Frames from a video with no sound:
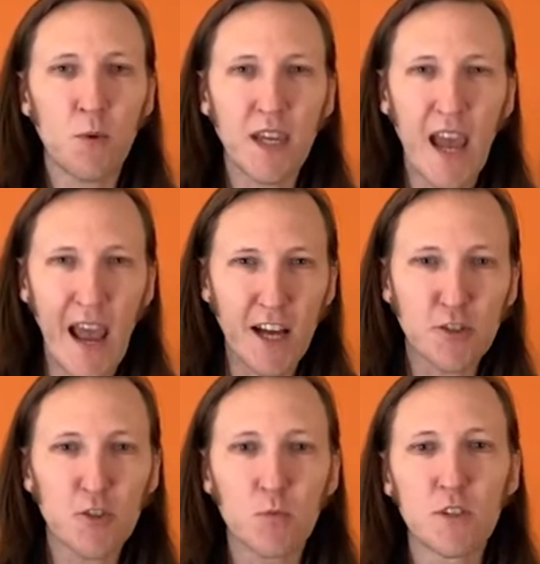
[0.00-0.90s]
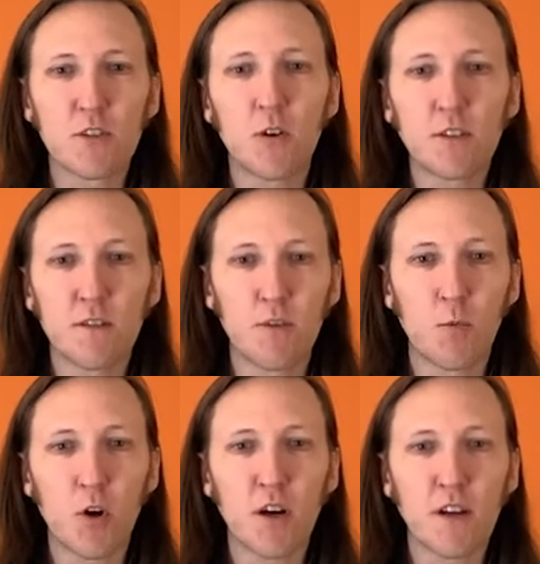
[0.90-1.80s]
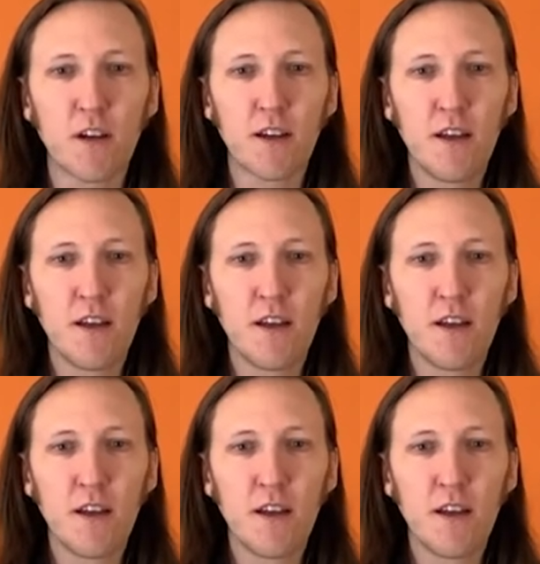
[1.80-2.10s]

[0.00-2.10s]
We cache the result of the work.